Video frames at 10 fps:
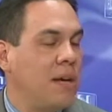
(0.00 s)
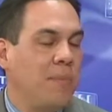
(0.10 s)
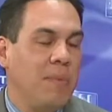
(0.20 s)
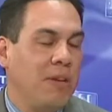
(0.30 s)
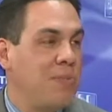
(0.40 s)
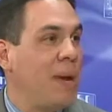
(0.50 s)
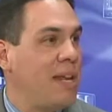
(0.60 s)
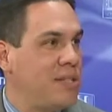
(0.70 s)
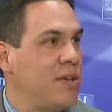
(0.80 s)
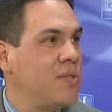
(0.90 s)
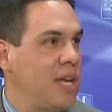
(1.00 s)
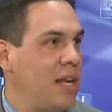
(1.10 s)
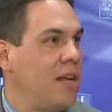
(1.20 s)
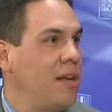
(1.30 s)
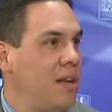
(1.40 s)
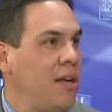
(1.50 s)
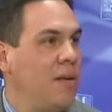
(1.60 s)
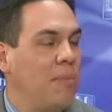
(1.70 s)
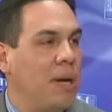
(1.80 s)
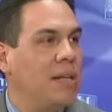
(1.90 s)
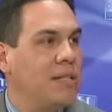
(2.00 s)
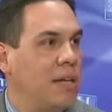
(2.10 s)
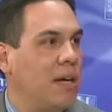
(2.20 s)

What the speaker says: There's pain associated, but